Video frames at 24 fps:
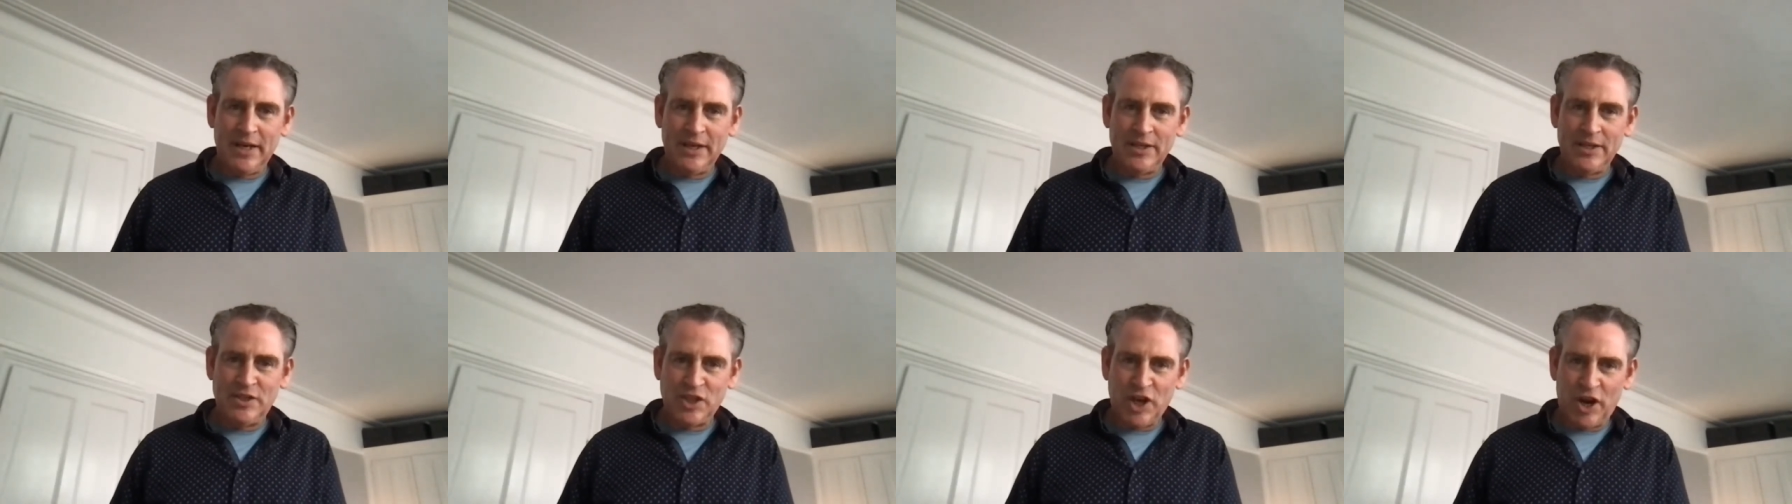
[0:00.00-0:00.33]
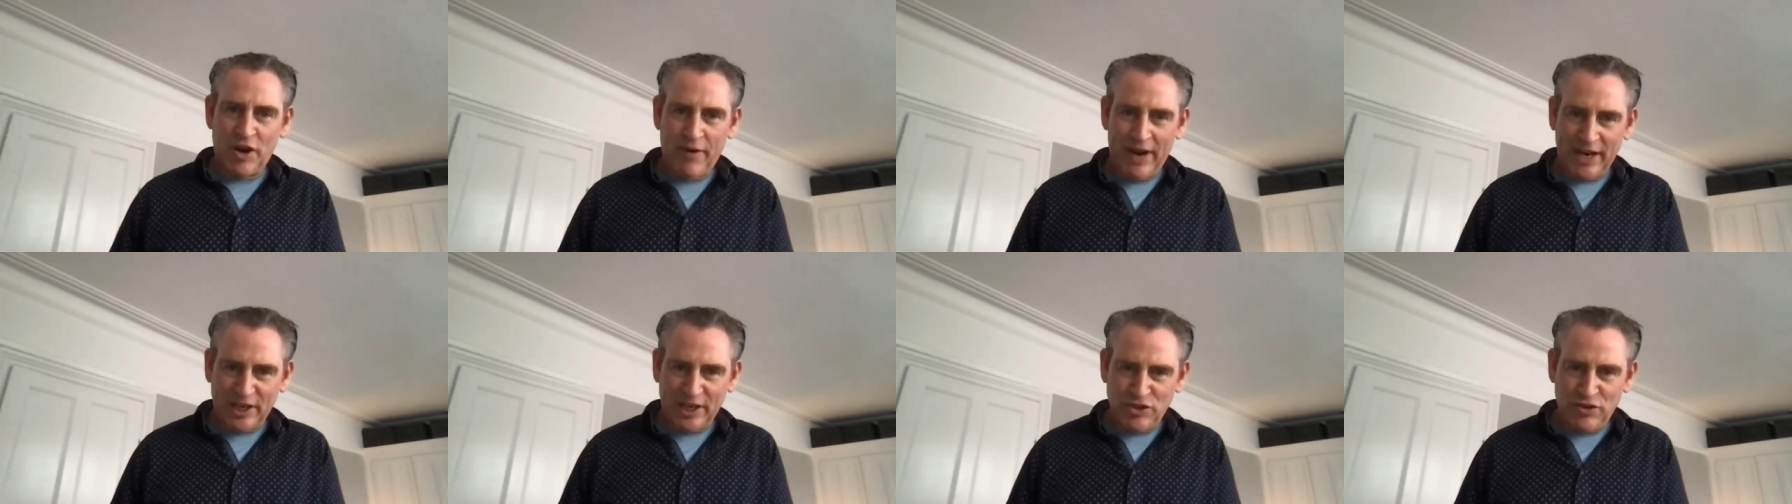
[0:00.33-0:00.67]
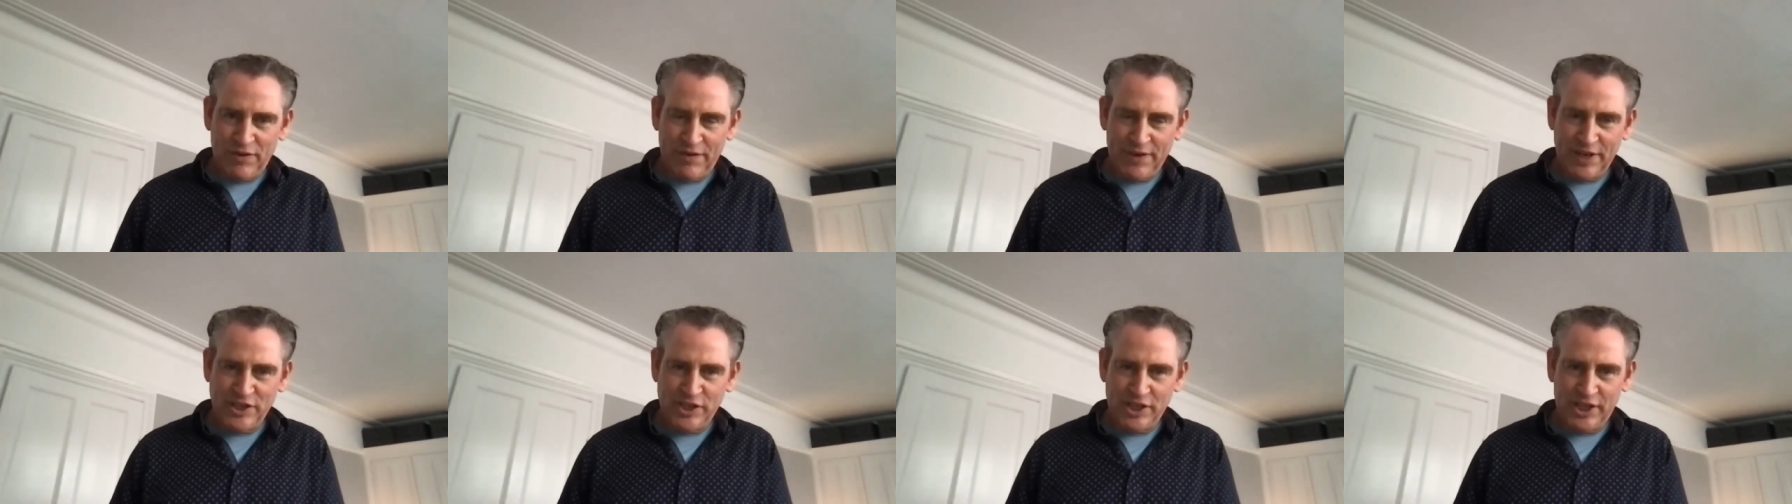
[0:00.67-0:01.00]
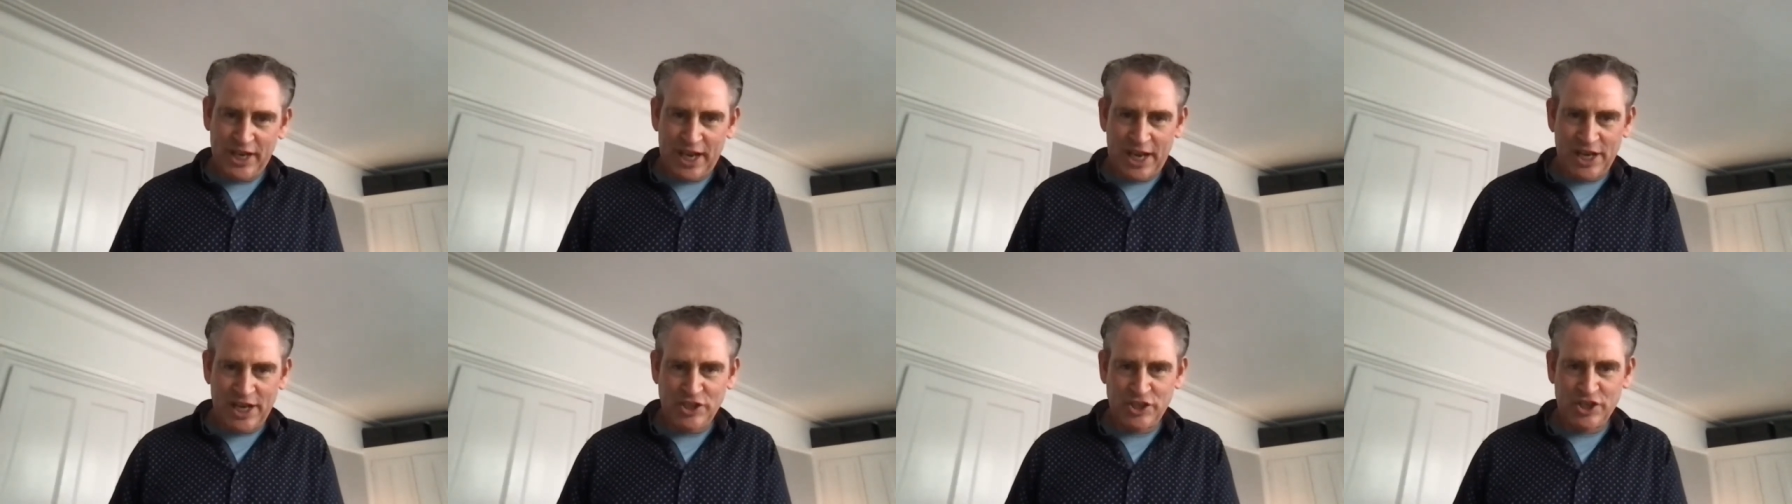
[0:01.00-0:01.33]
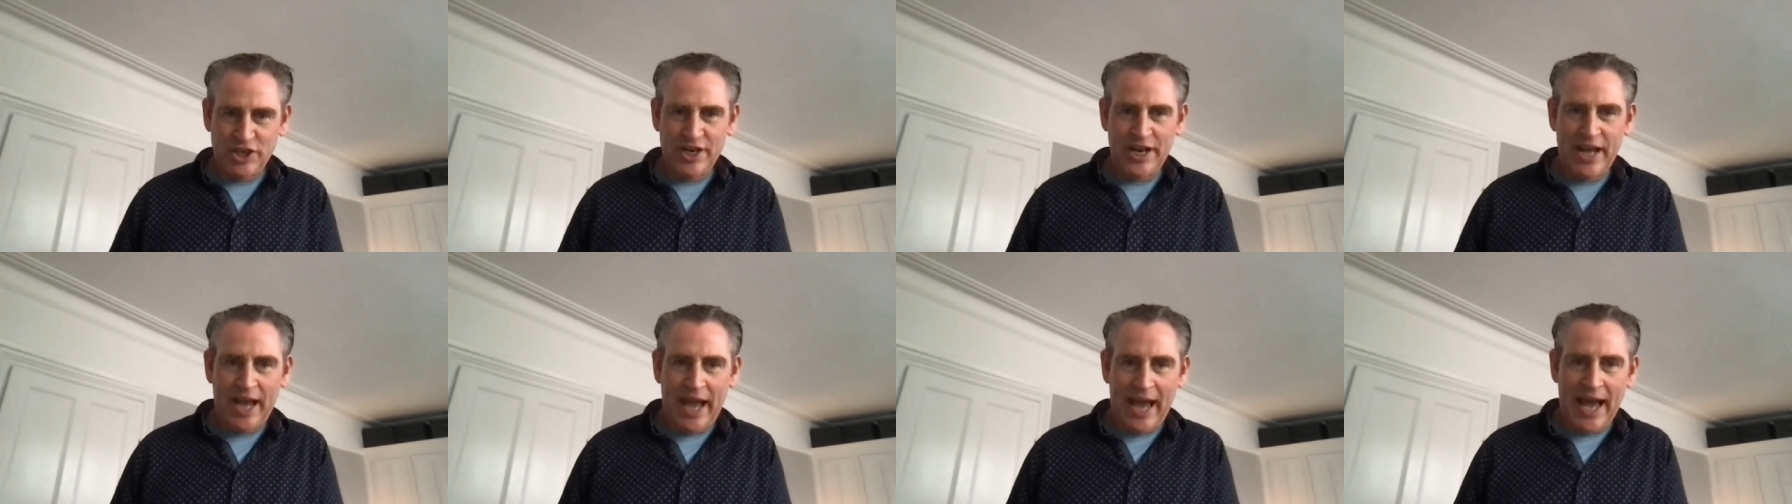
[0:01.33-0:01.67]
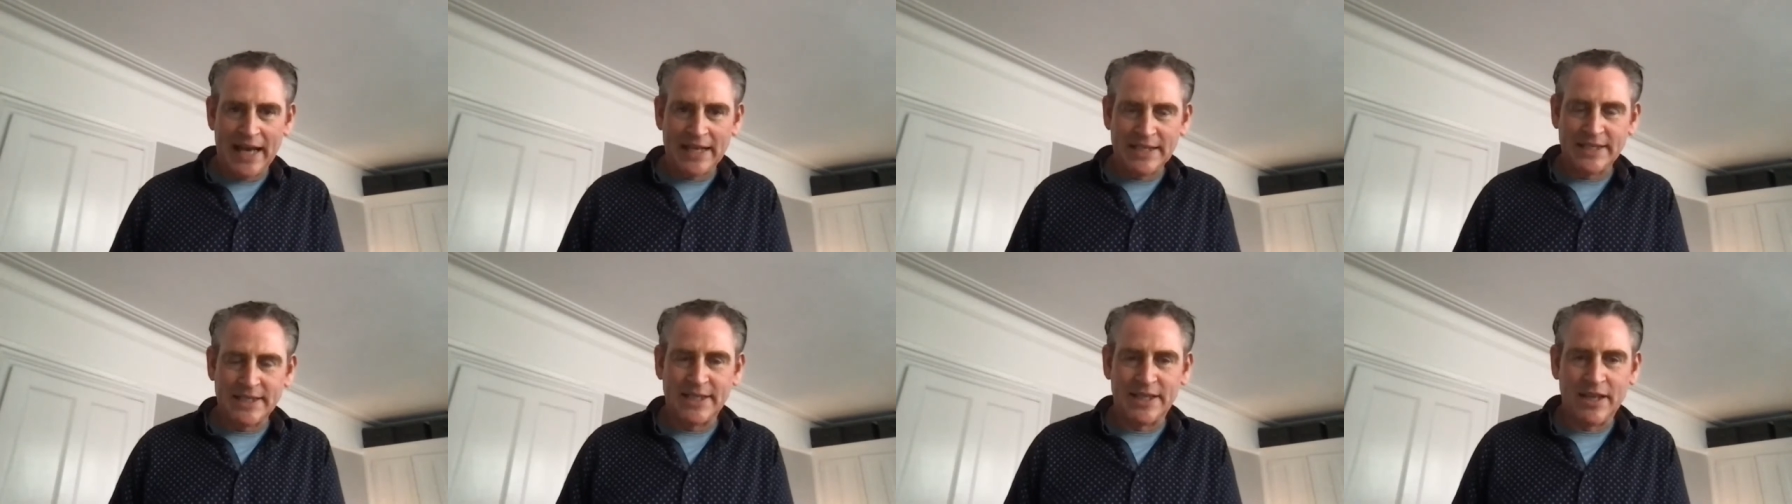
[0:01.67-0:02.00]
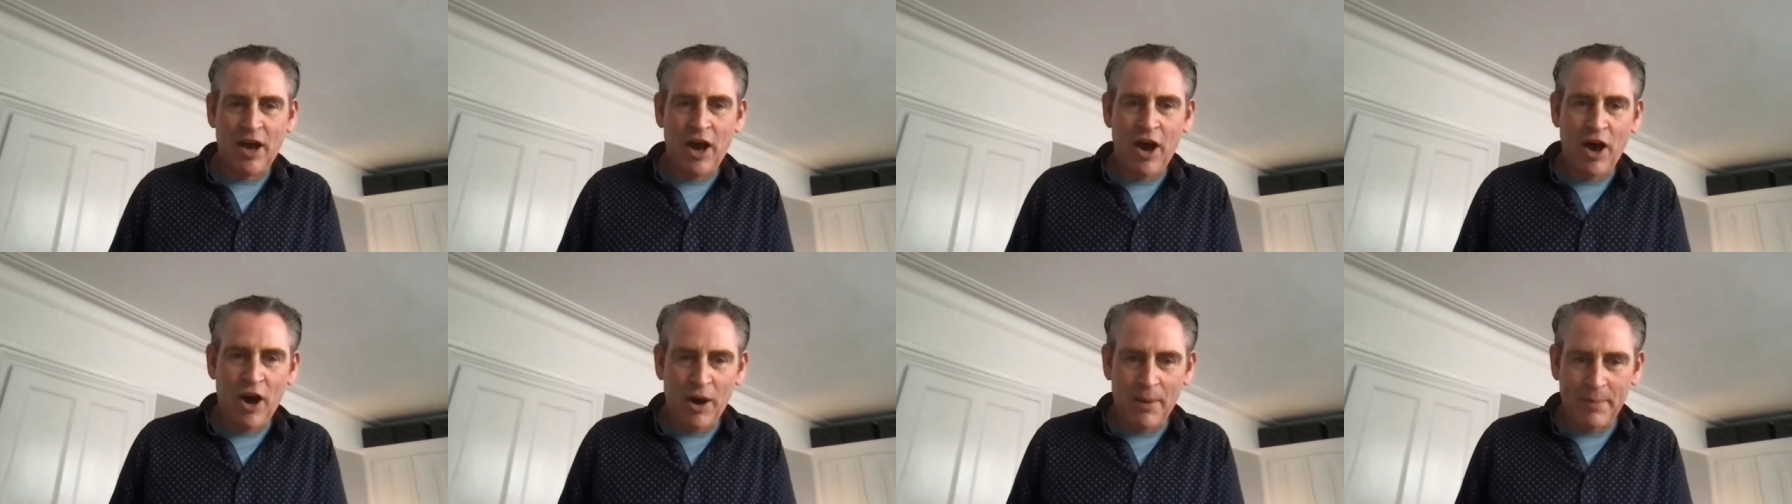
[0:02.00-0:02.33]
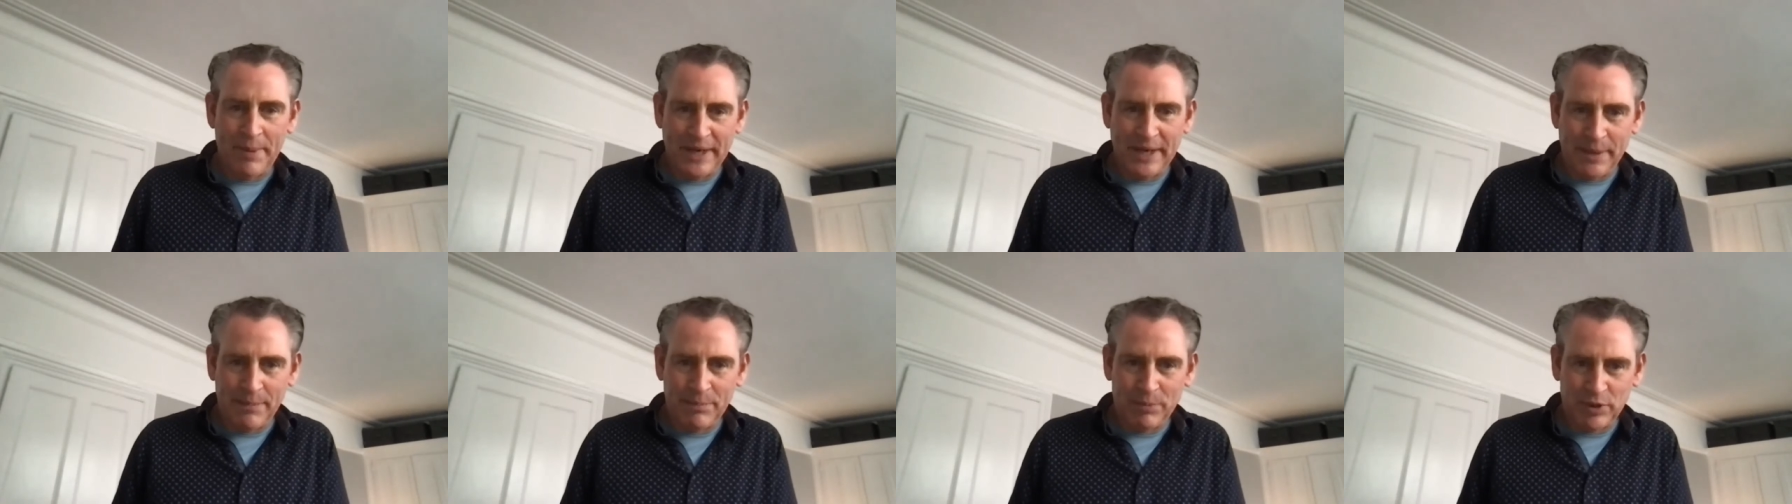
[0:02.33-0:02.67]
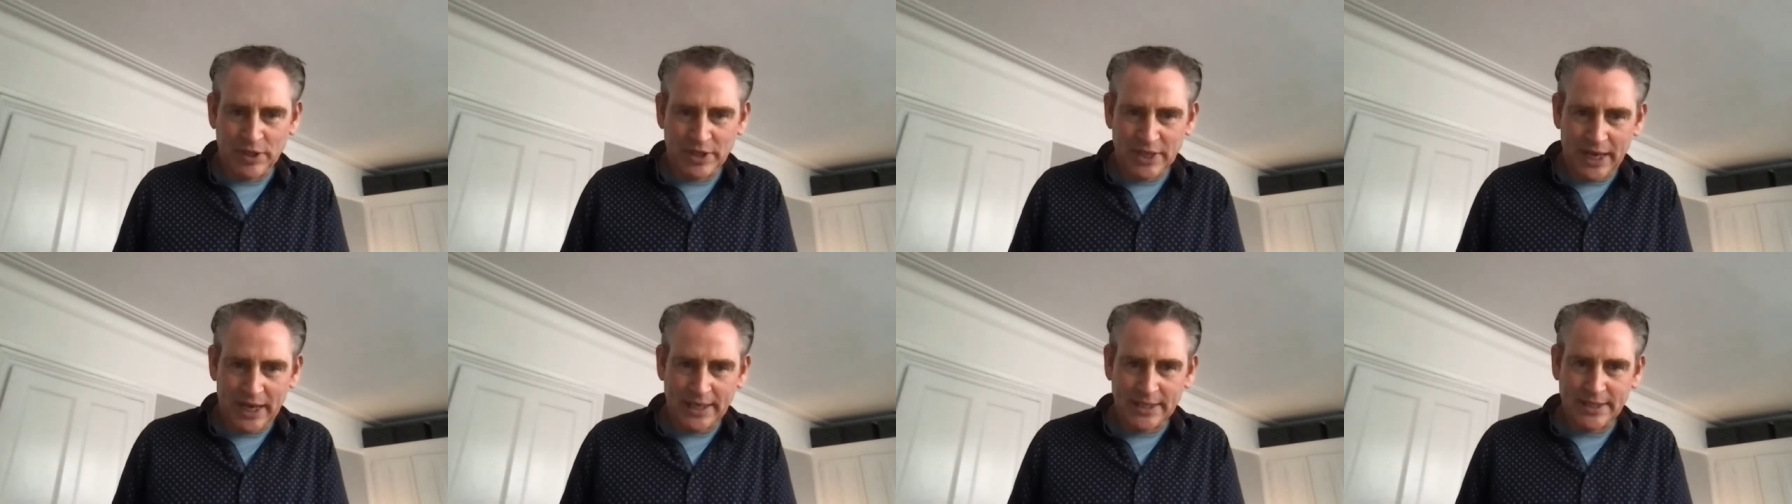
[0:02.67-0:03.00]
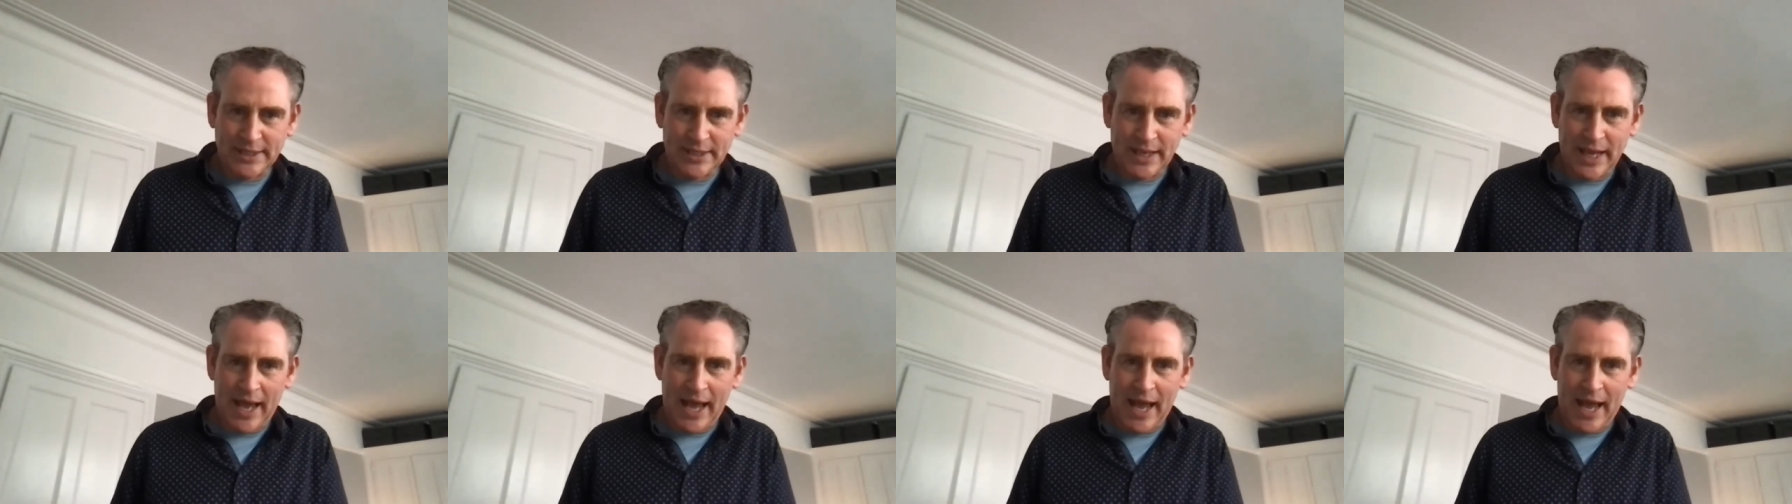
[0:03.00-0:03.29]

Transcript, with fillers: Director of Education at the Harmony Project.